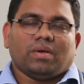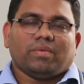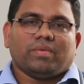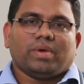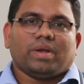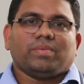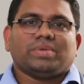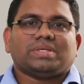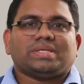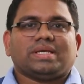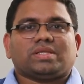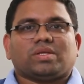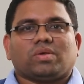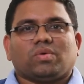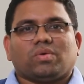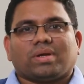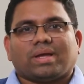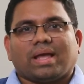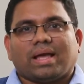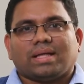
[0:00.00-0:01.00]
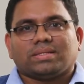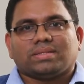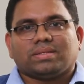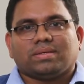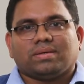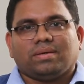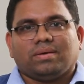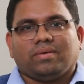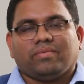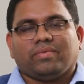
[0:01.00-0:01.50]
When we say throat
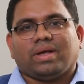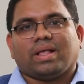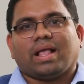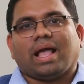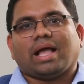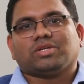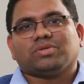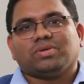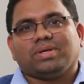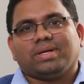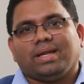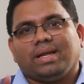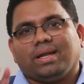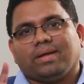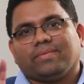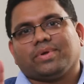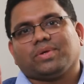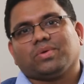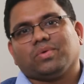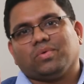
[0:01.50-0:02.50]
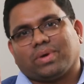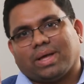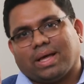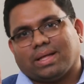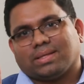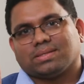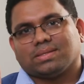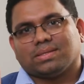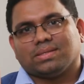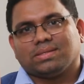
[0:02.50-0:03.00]
cancer, we are actually dealing with two
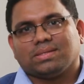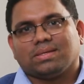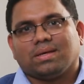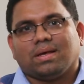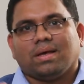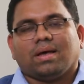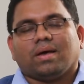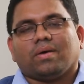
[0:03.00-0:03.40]
cancers.